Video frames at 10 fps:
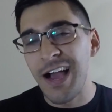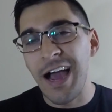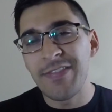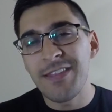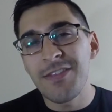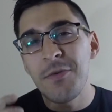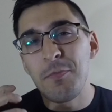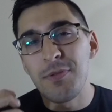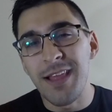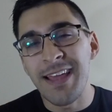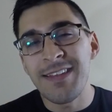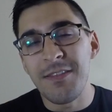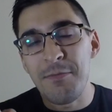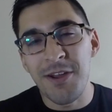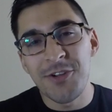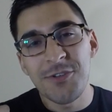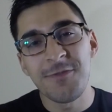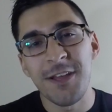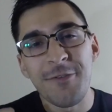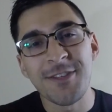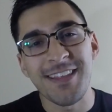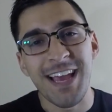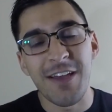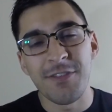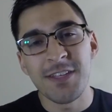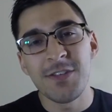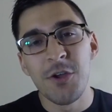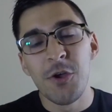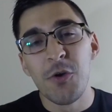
I think that the blend and the marriage of flavors they have in this